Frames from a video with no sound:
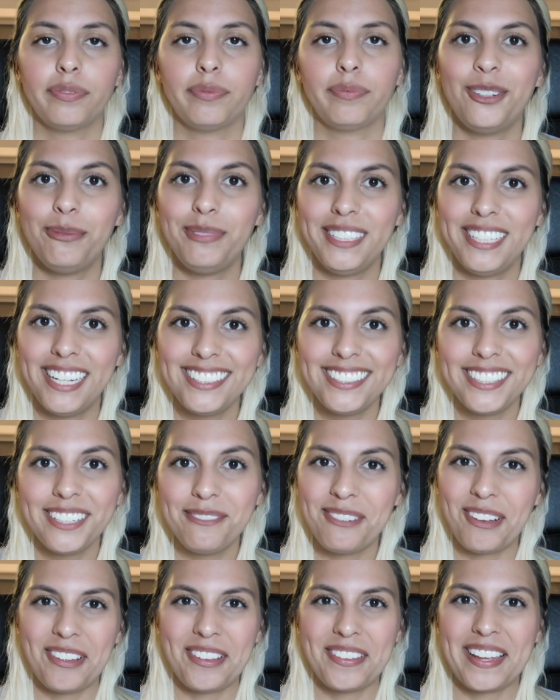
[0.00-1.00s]
So because
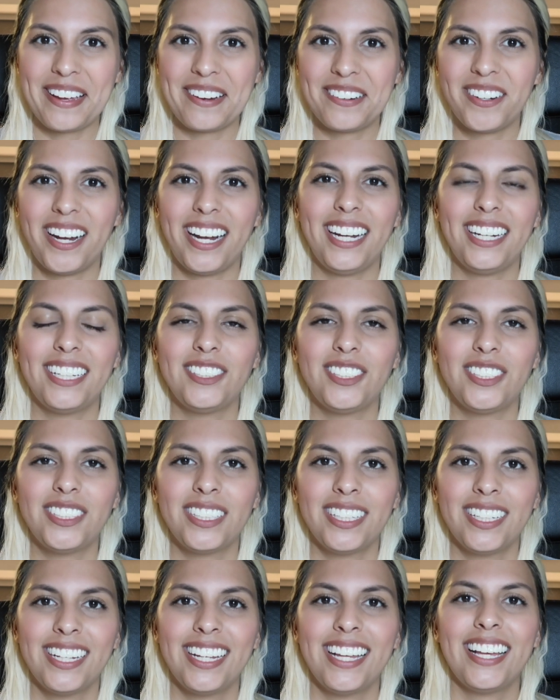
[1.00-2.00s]
I fall in that range,
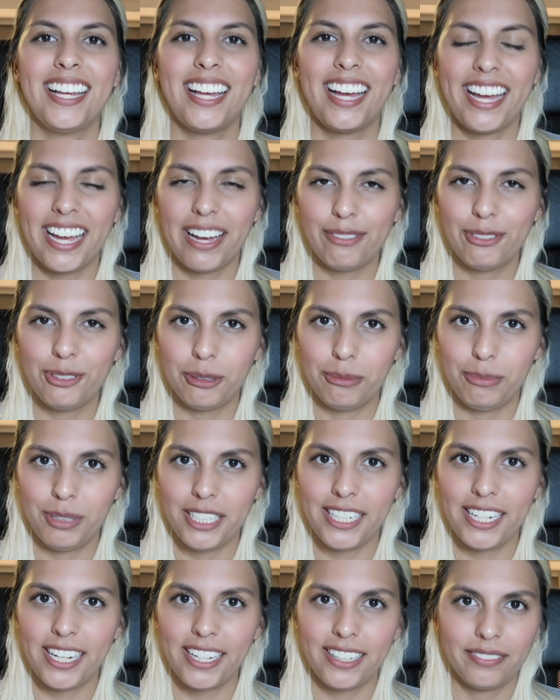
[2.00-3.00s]
I have to
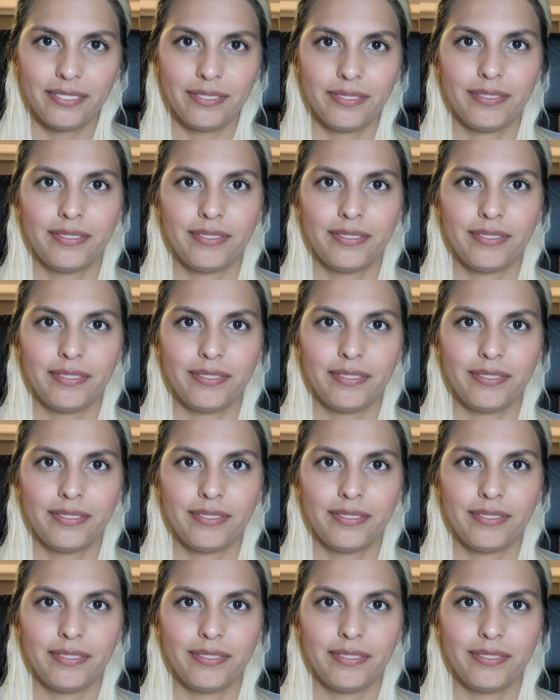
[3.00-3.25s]
remediate.